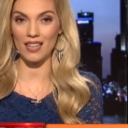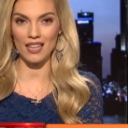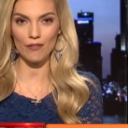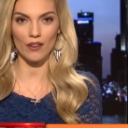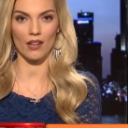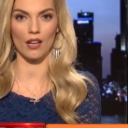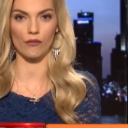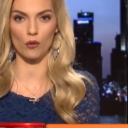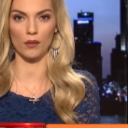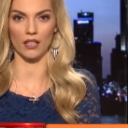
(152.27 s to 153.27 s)
even if
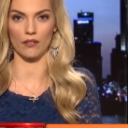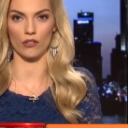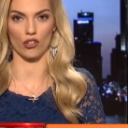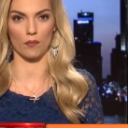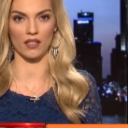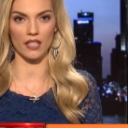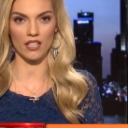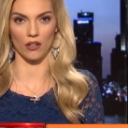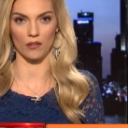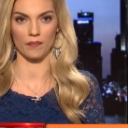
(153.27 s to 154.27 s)
you believe it should be
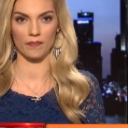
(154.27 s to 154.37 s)
legal?